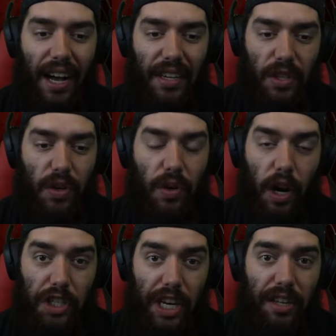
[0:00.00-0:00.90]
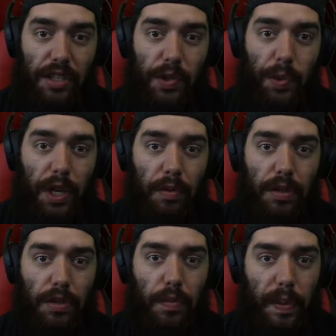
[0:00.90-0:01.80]
So our challenge this week
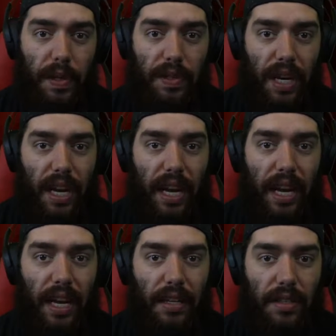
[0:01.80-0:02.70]
was to build a